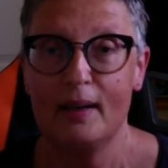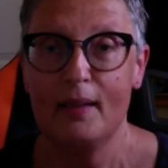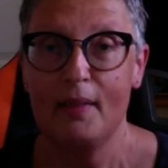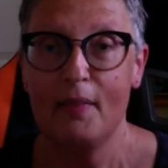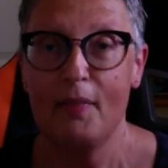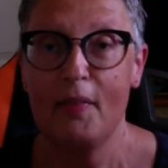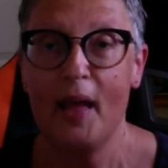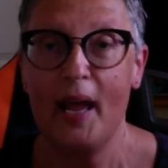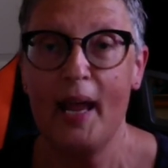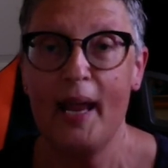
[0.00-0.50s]

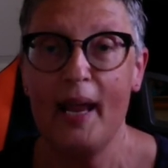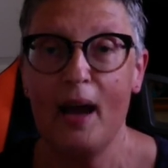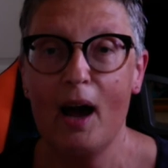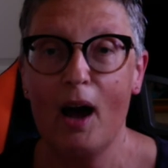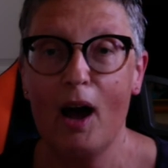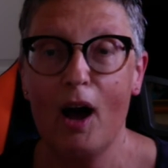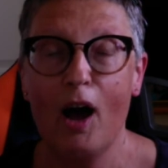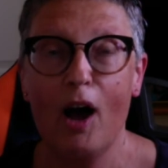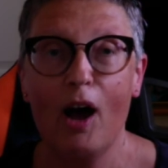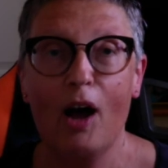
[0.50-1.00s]
They
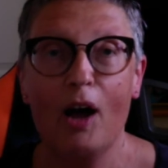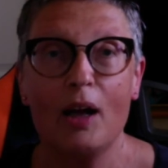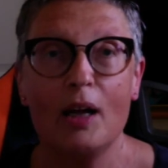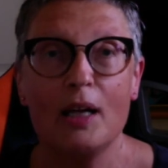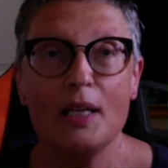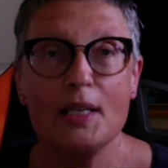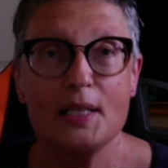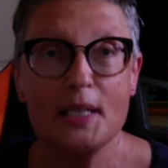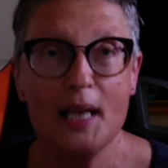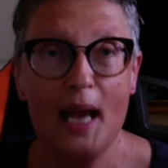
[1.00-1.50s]
are
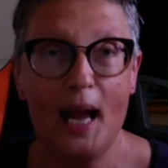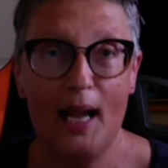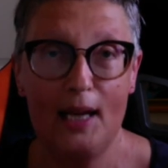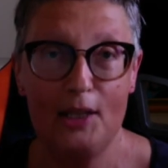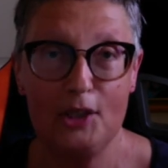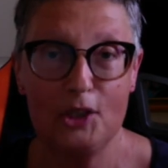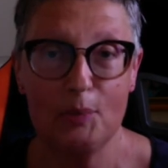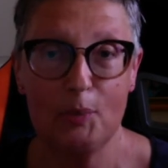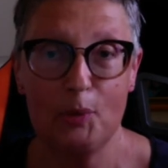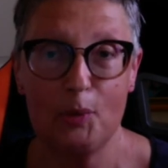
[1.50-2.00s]

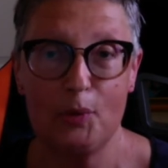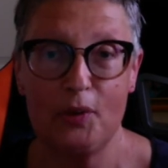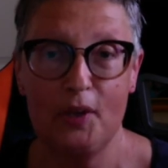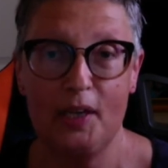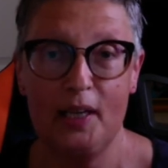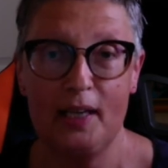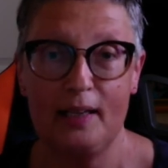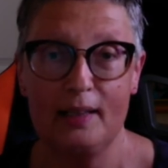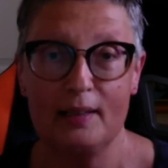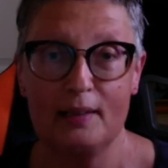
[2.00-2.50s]
tangible
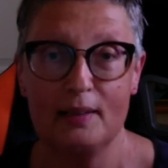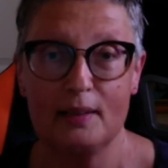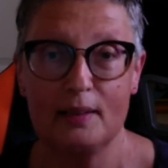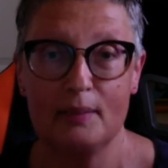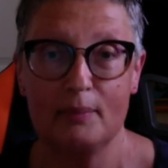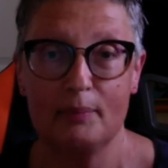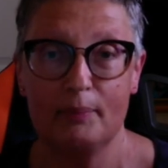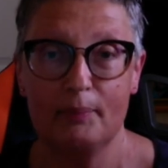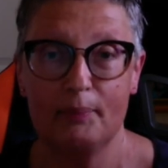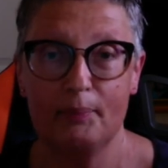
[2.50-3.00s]
things.
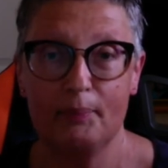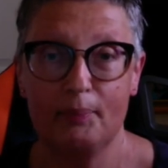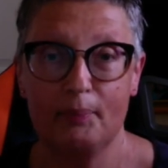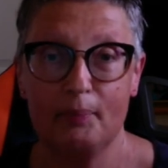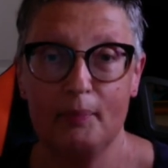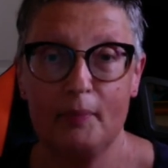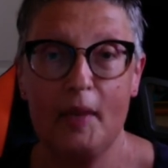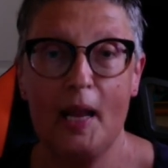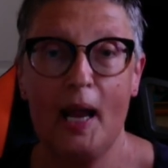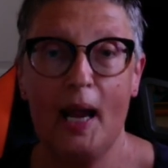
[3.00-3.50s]

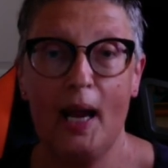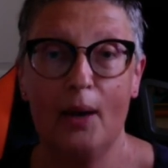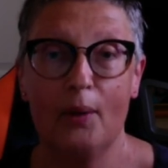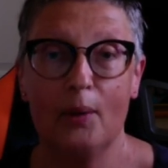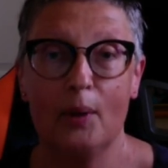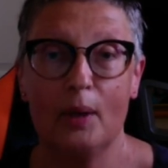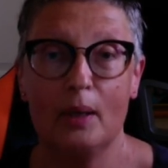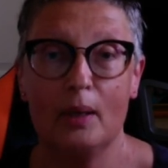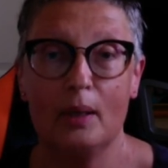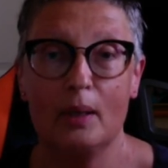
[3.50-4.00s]
Now,
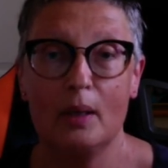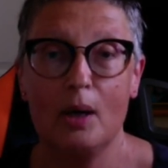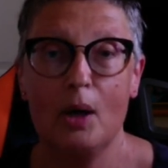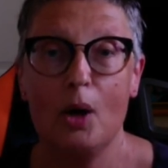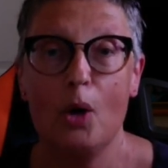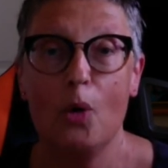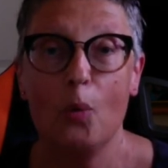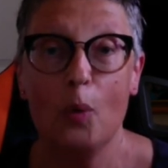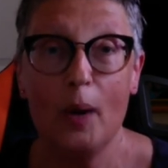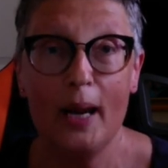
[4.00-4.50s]

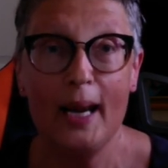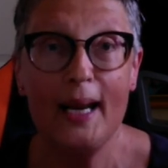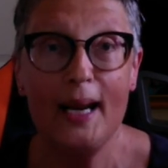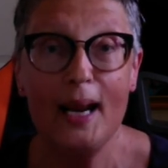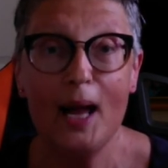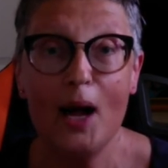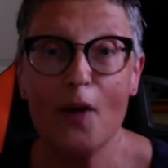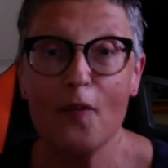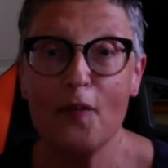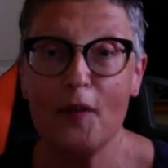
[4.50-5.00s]
we
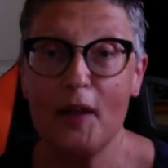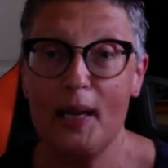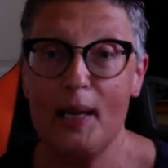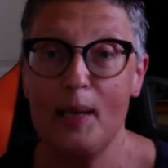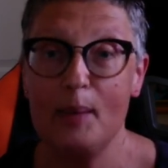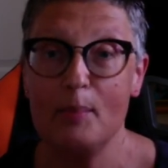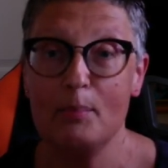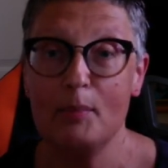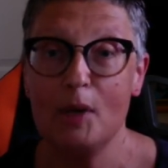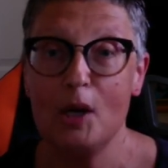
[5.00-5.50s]
love
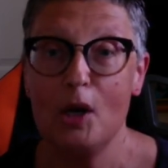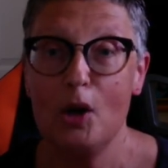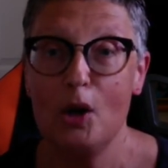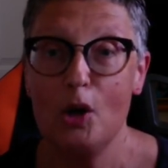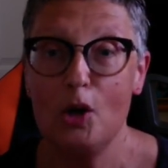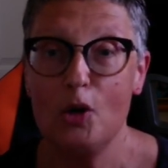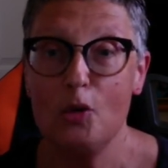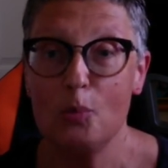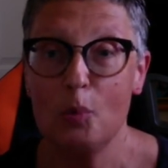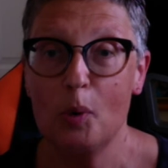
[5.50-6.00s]
him
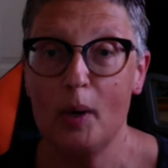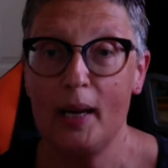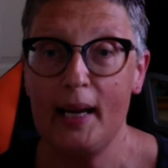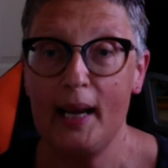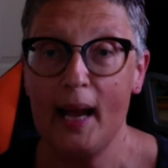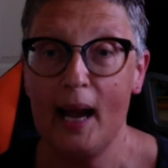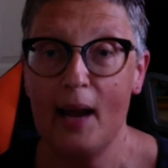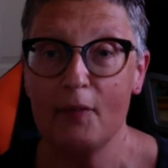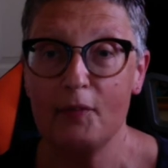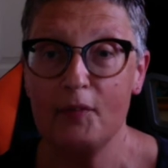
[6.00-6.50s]
whom we
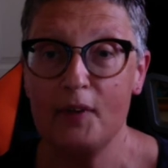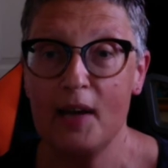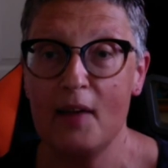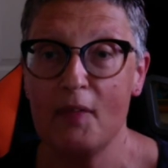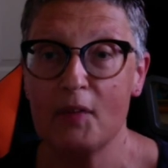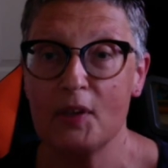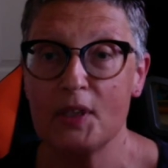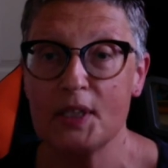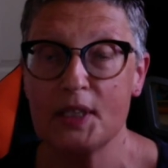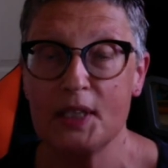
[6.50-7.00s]
have
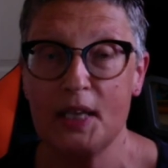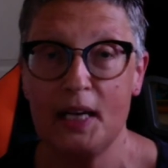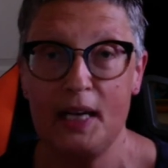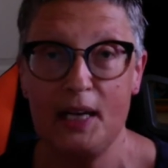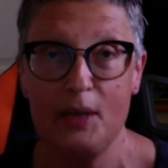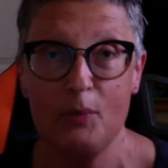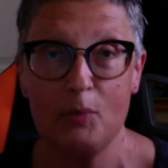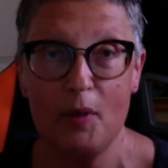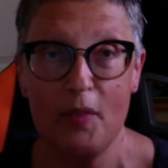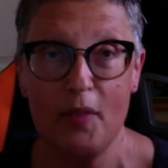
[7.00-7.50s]
never
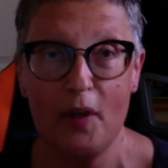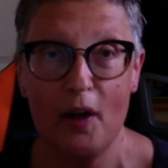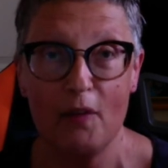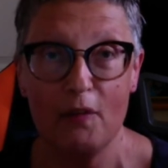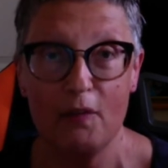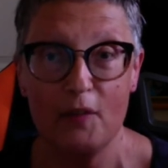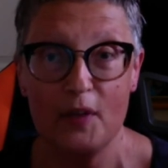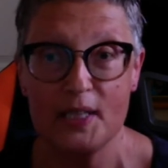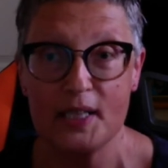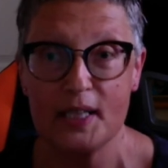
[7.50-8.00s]
seen with our
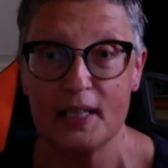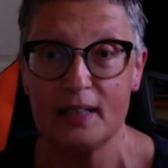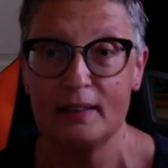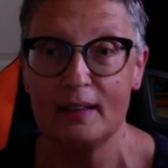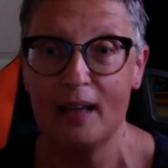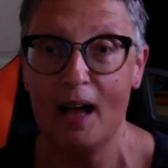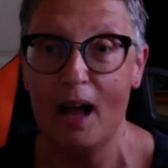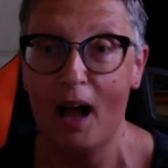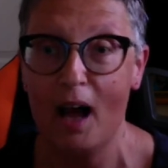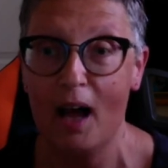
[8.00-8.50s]

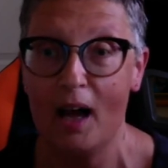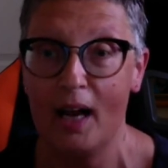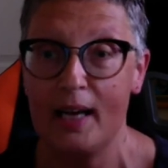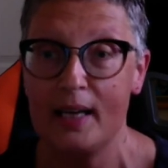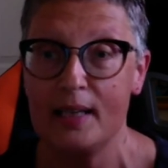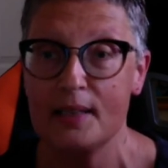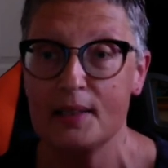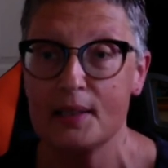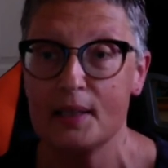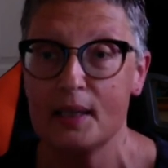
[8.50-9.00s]
physical
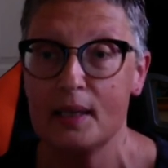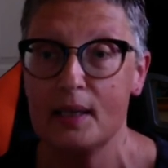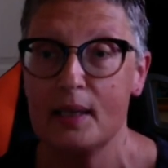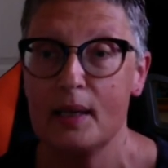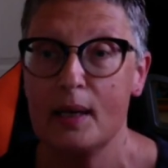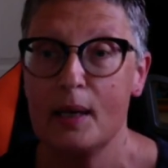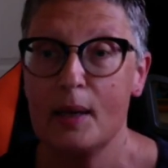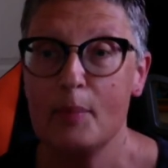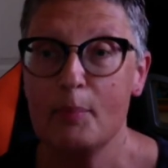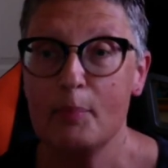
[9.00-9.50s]
eyes,
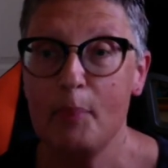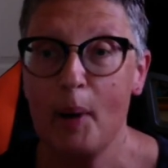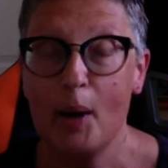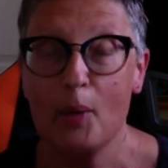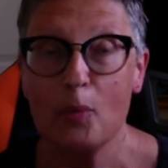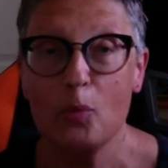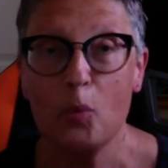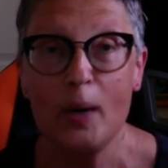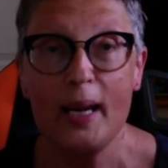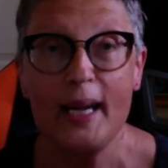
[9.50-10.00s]

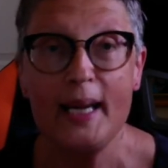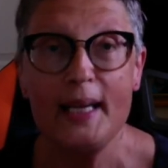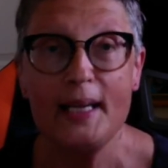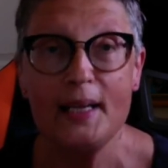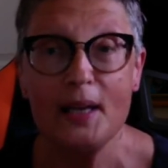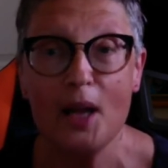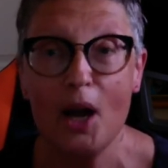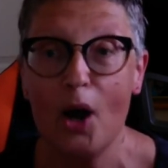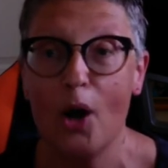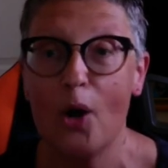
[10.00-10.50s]
but we
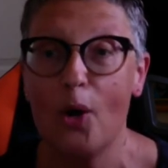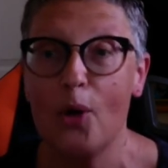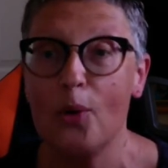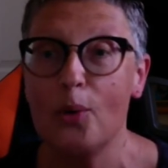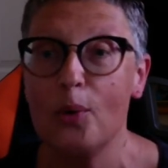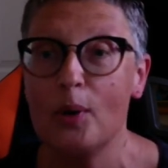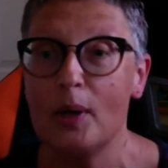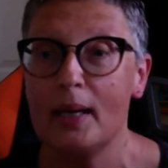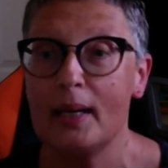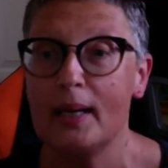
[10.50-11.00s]

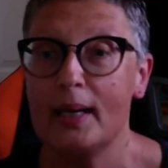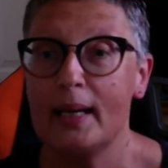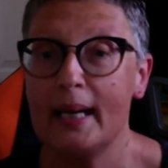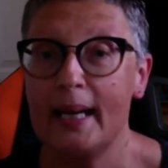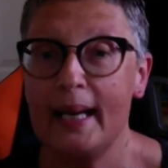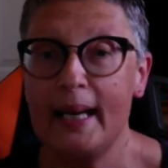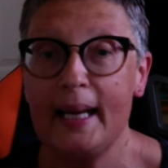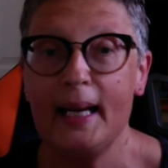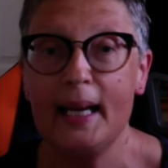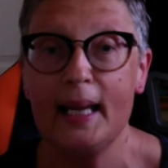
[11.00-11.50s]
know
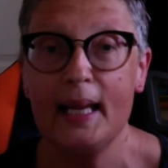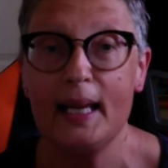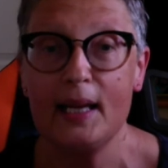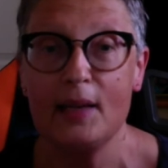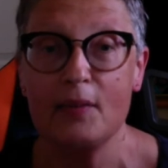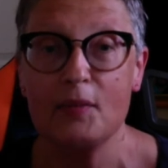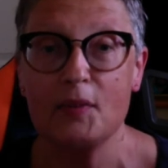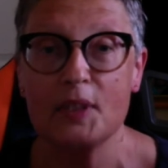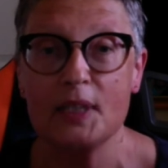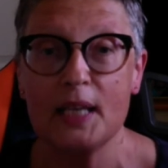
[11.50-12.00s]
he
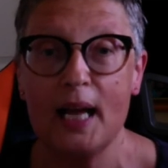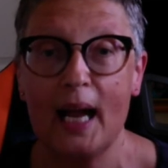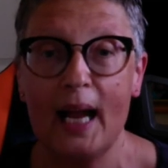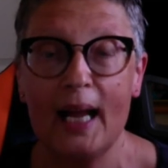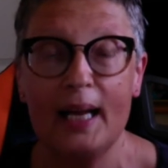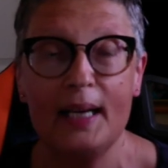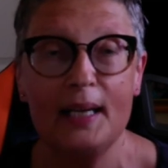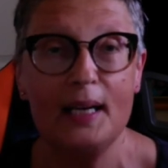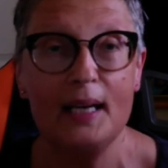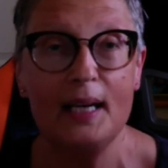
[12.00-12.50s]
lives
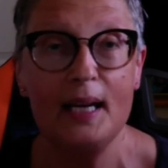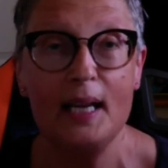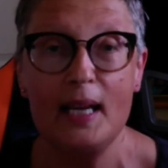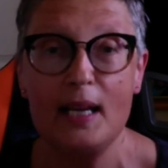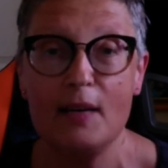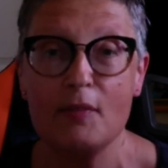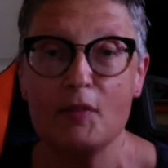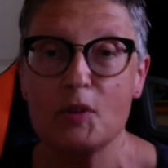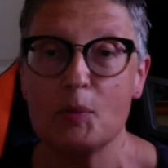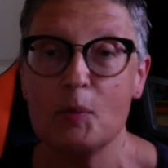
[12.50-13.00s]
and
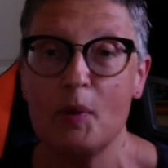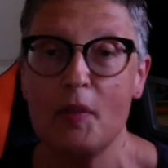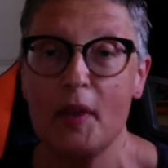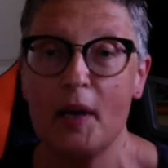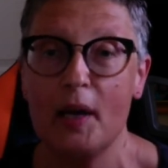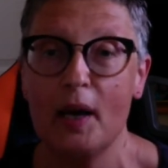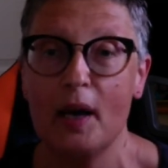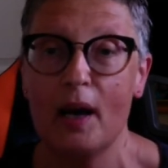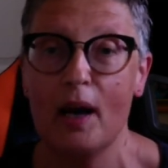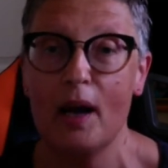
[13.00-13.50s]
lives within
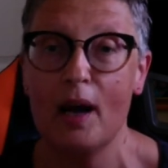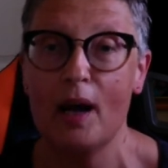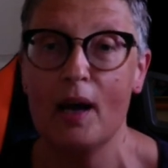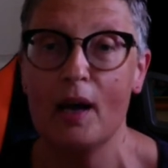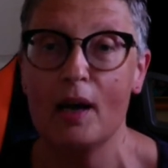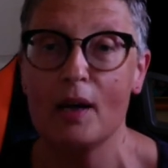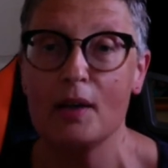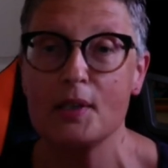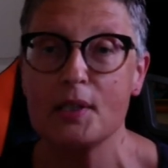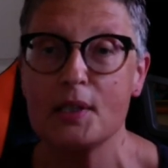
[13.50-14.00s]
our
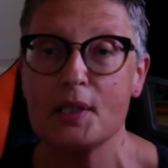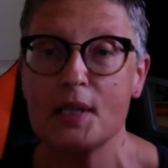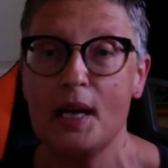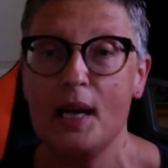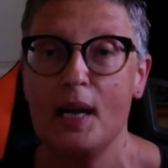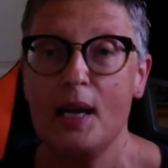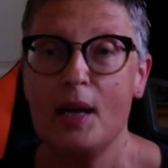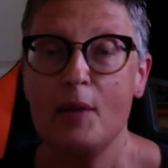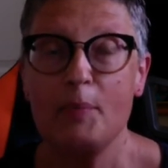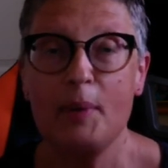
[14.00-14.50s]
hearts
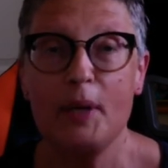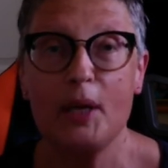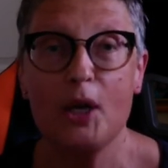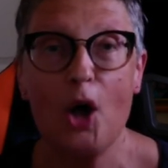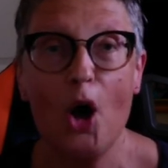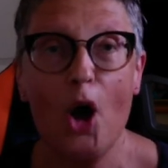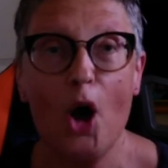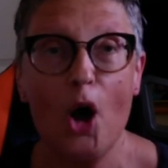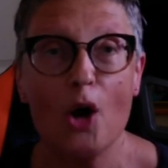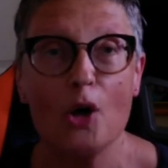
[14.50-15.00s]

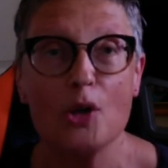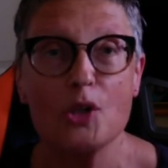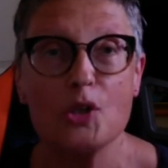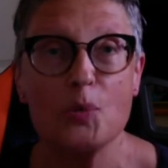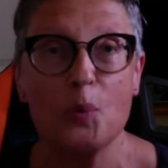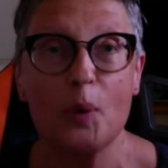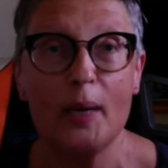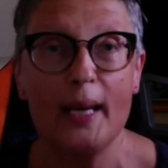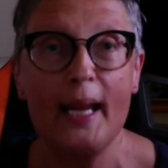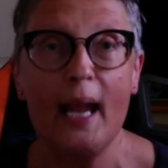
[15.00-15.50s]
because
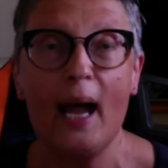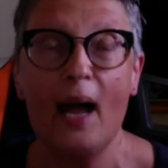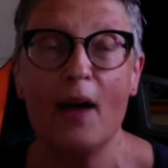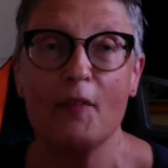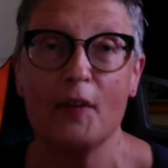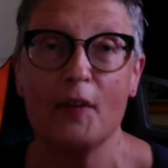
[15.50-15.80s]
we have